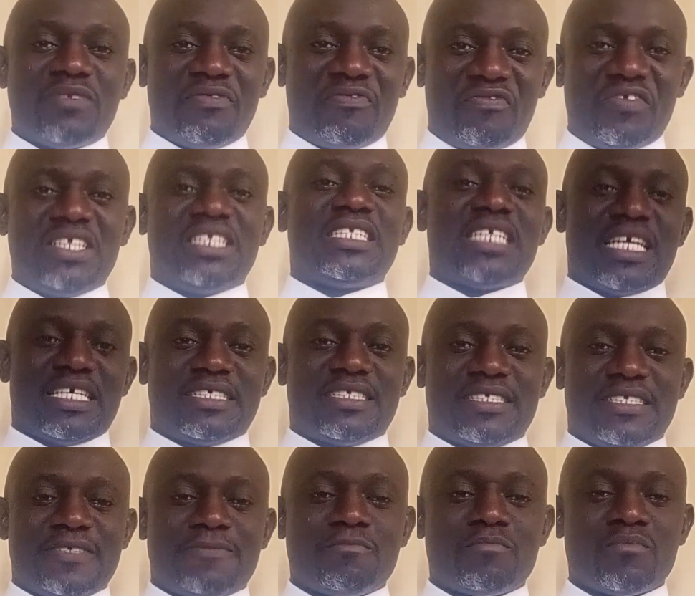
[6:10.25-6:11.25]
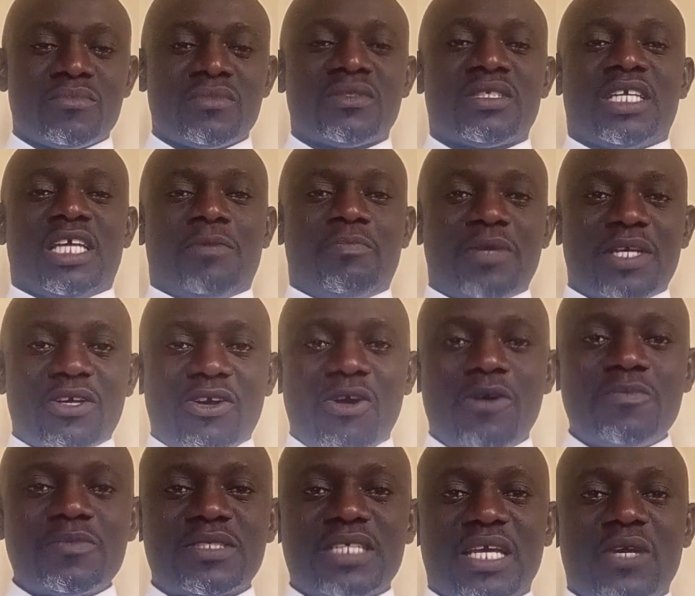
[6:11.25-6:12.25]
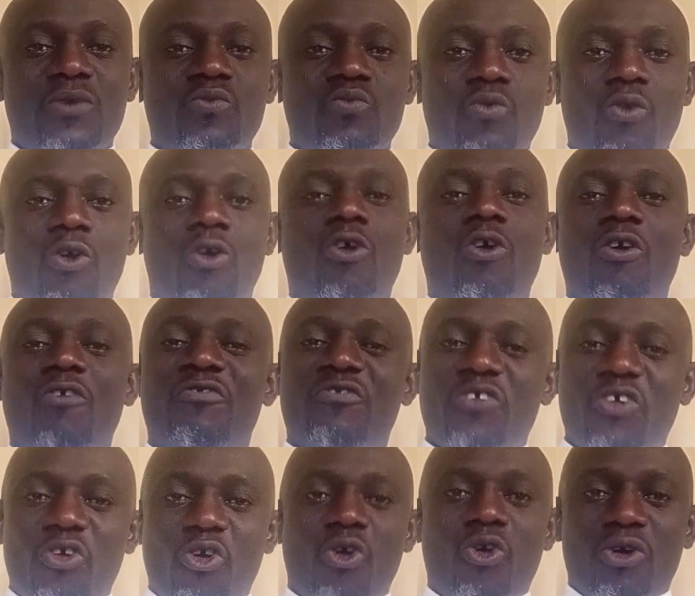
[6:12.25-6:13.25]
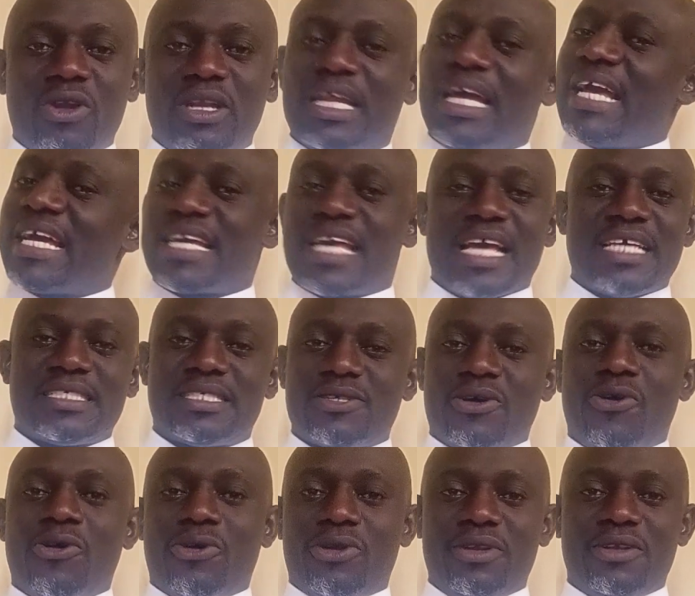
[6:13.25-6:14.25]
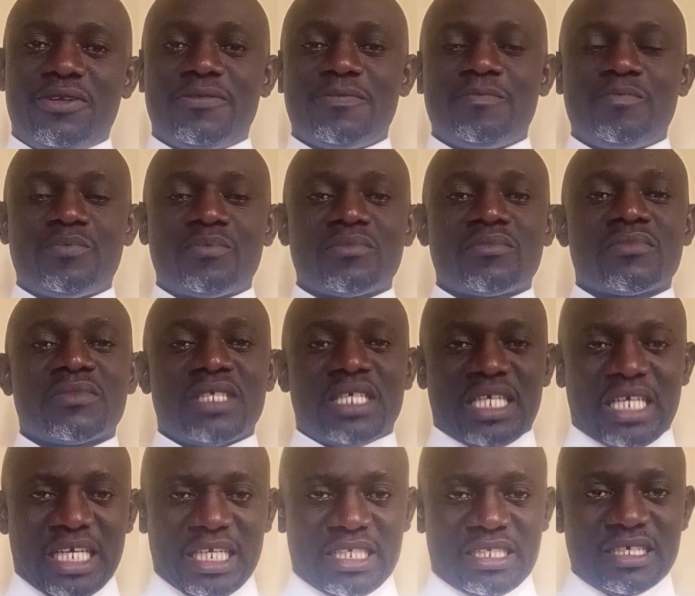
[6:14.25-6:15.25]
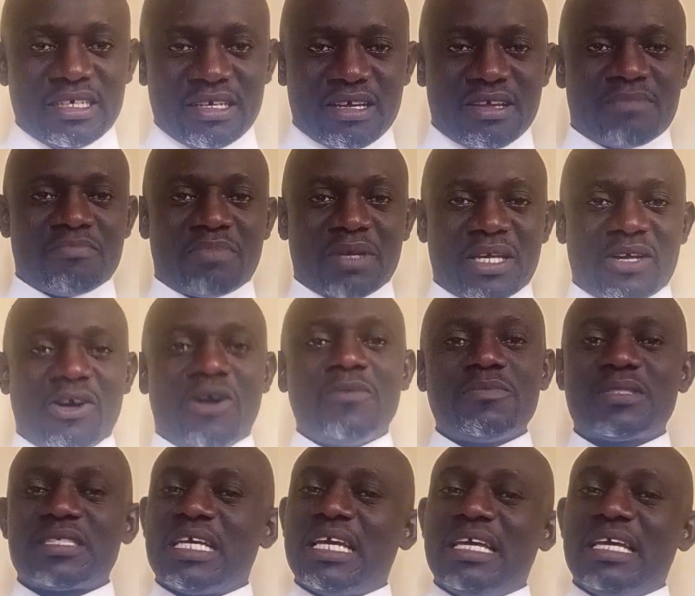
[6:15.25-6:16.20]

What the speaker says: of the fittest. It becomes a war of all against all. It becomes